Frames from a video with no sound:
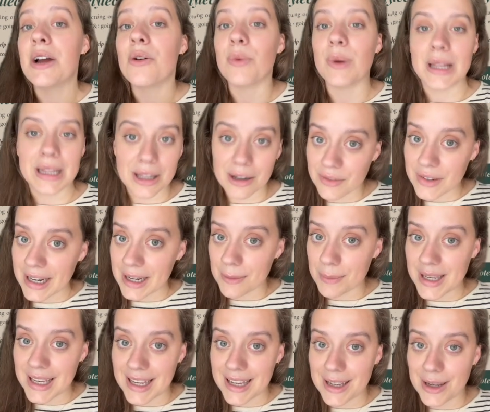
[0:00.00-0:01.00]
we love
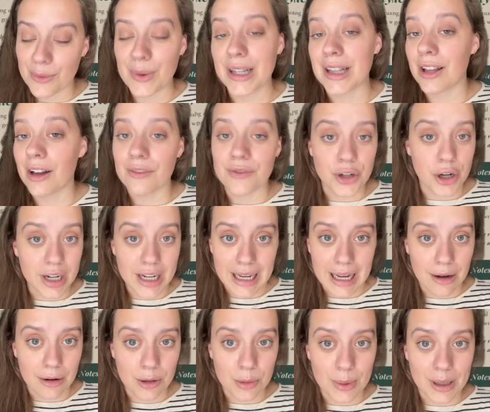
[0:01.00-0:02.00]
IP, we love
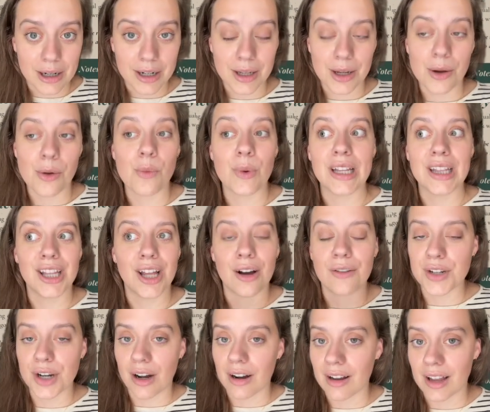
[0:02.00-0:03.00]
nerding out about it, we
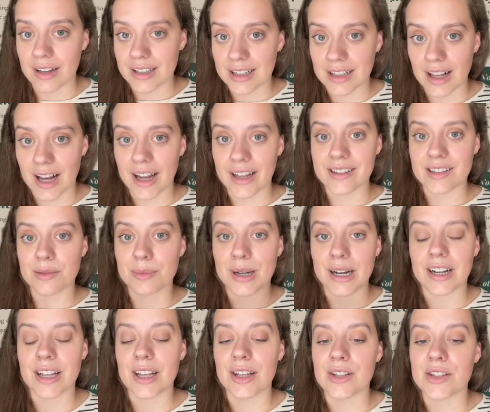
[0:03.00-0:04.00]
love talking to clients
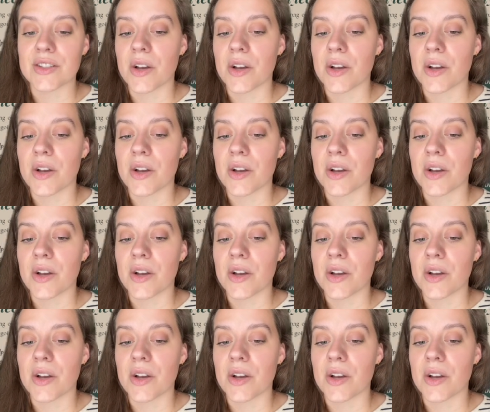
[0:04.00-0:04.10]
about it.